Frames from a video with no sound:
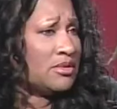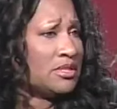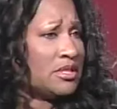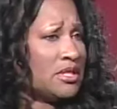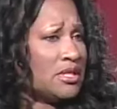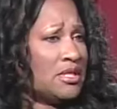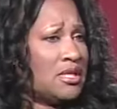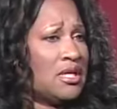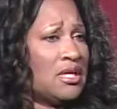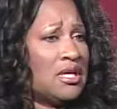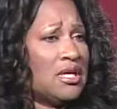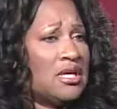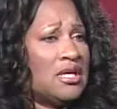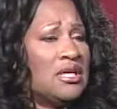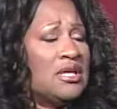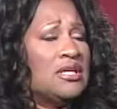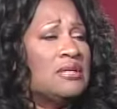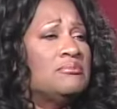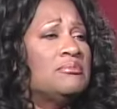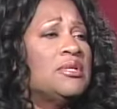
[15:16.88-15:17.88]
was going to.
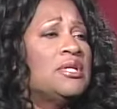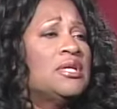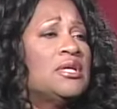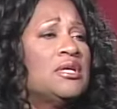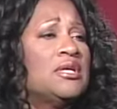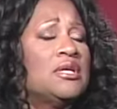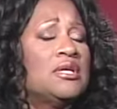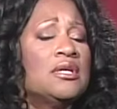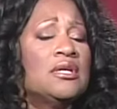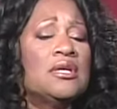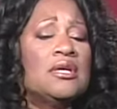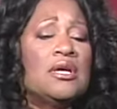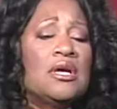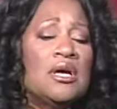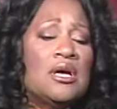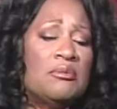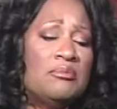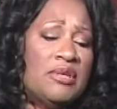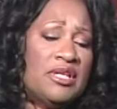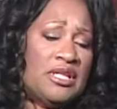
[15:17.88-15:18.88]
Um, okay
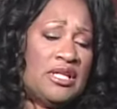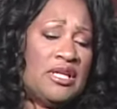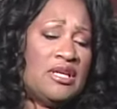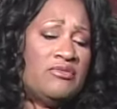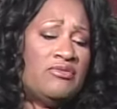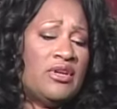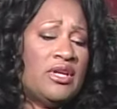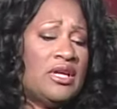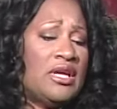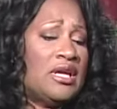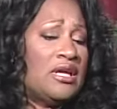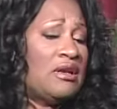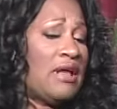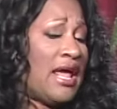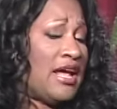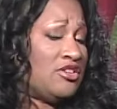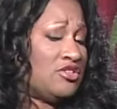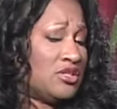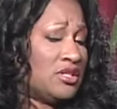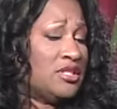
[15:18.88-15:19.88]
uh, be leaving, had
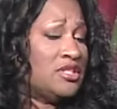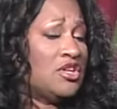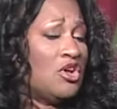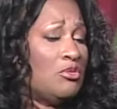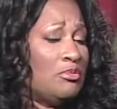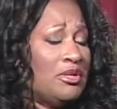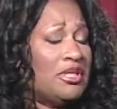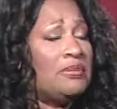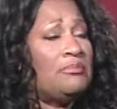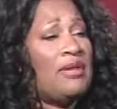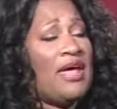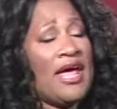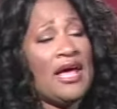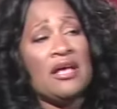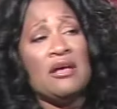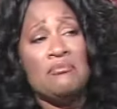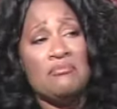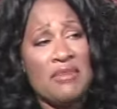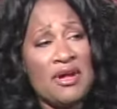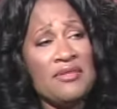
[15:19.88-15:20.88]
actually told me to
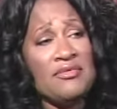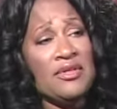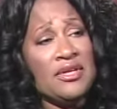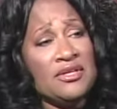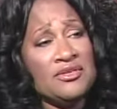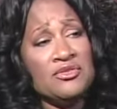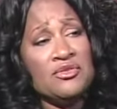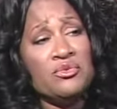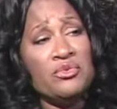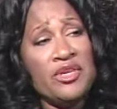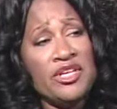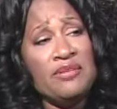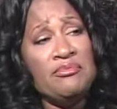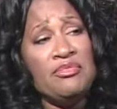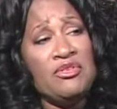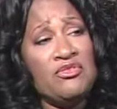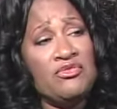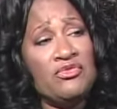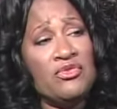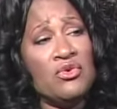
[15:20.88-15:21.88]
pack up my things the
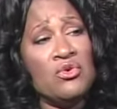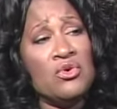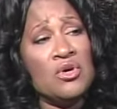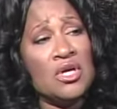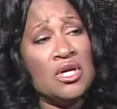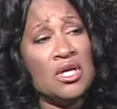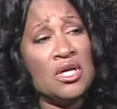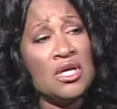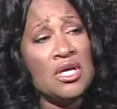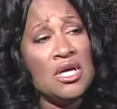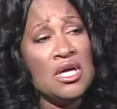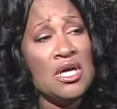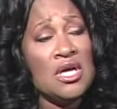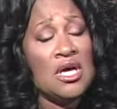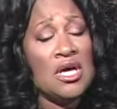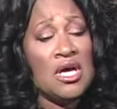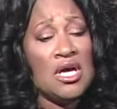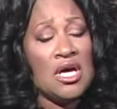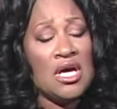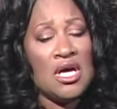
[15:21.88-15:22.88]
week before. Okay,
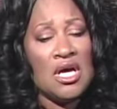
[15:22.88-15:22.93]
okay.